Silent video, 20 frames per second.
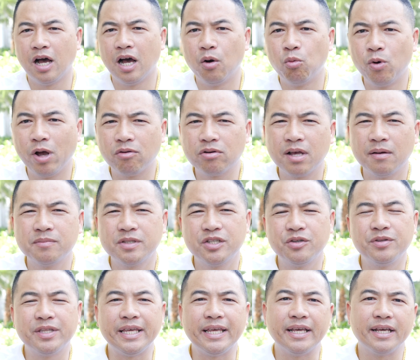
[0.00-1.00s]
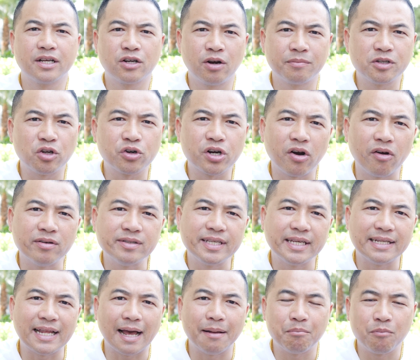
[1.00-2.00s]
Welcome to the
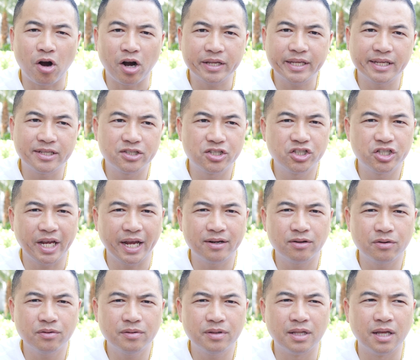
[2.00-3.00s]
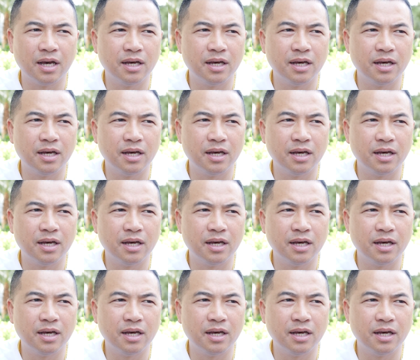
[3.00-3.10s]
cryptocurrency.market channel.